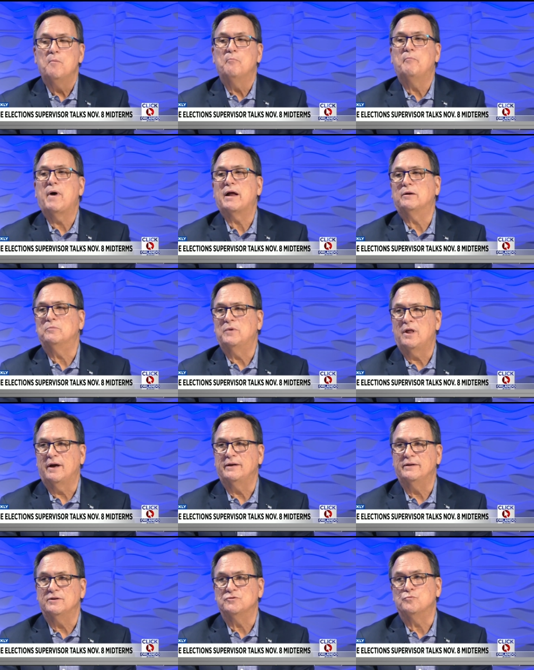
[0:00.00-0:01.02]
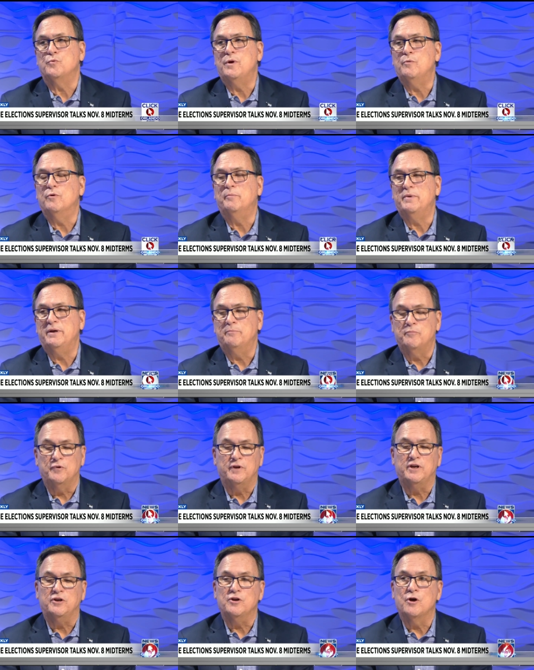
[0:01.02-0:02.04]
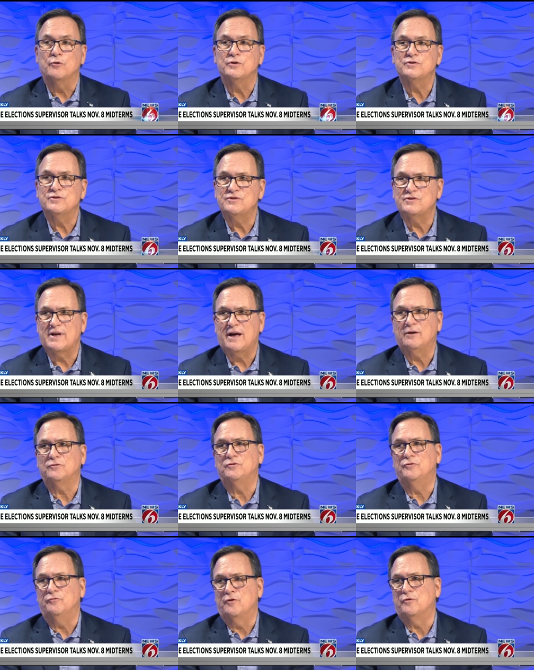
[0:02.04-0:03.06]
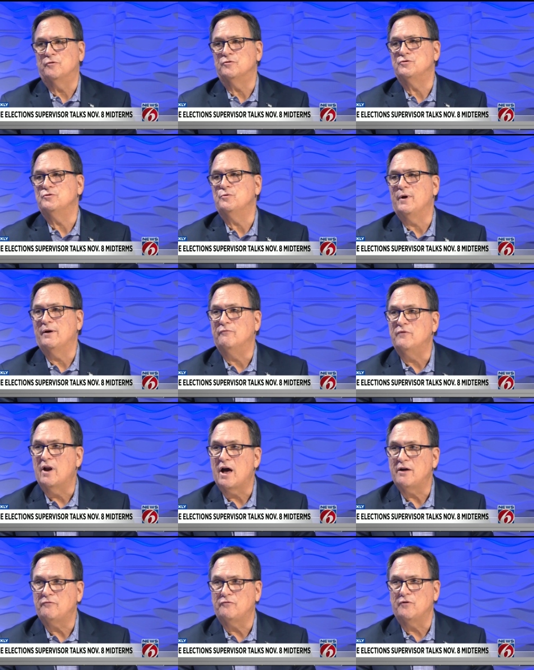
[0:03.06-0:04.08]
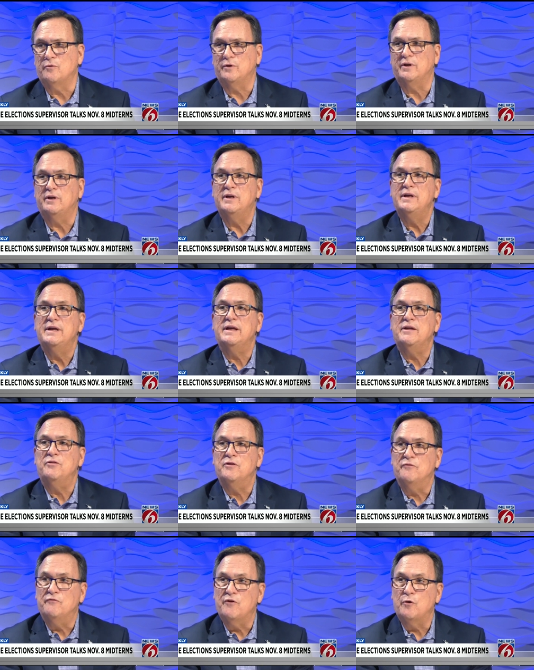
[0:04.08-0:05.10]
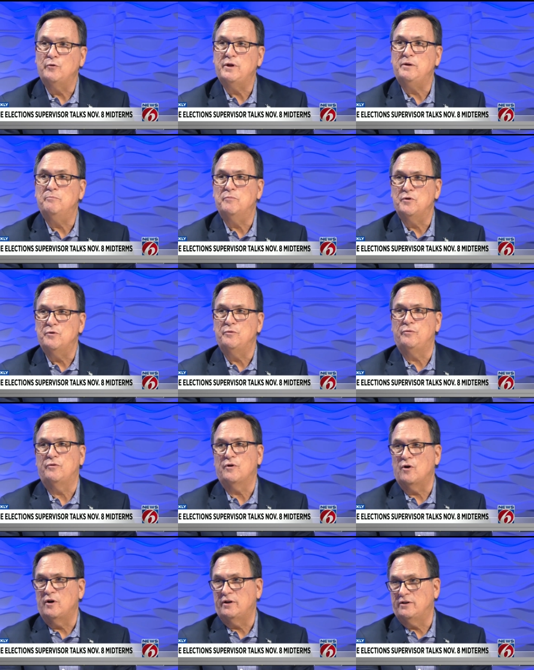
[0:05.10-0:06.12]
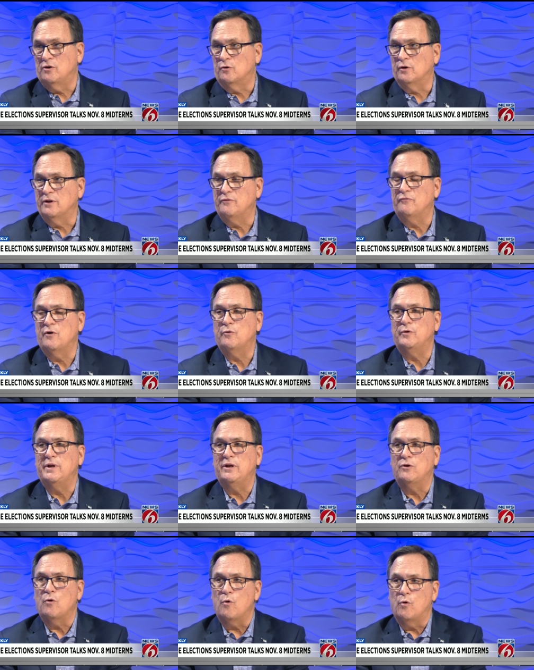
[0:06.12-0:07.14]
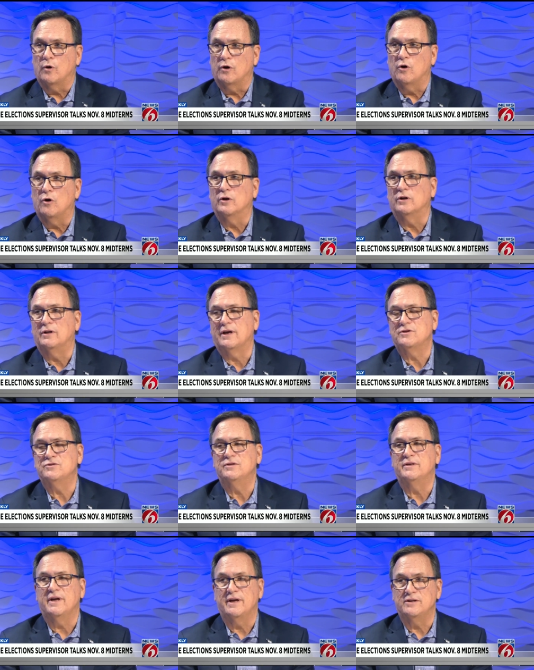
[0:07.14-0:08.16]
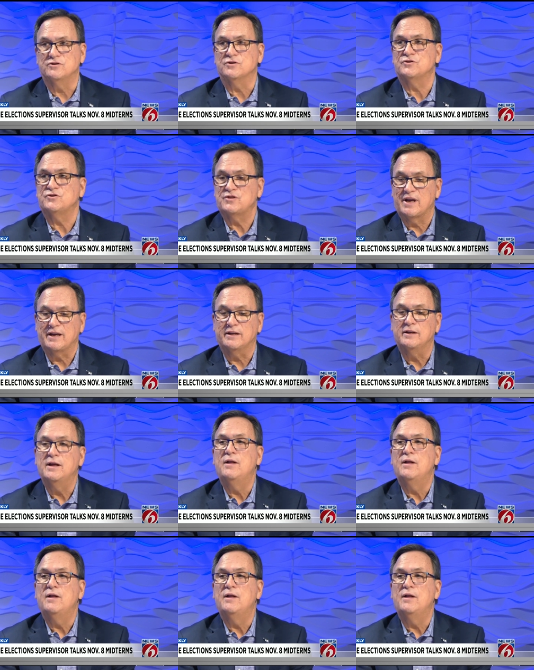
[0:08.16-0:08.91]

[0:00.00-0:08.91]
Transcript: Bottom line is we will be putting notices out to voters who have not voted in the voting booth on early voting or on election day, just saying